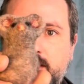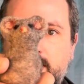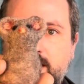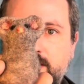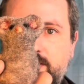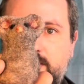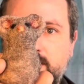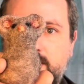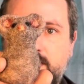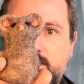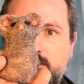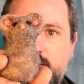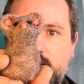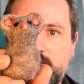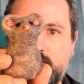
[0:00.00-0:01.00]
I think
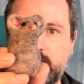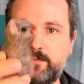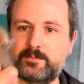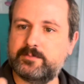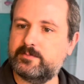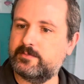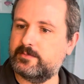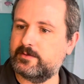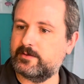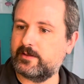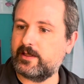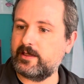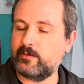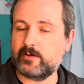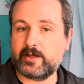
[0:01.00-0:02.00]
he's awesome.
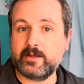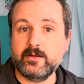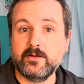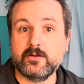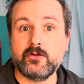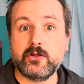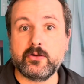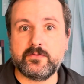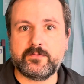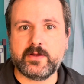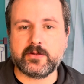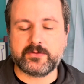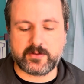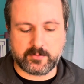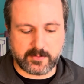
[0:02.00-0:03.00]
Anyway, little
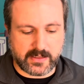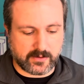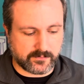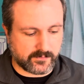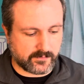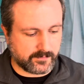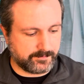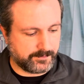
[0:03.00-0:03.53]
felted mouse.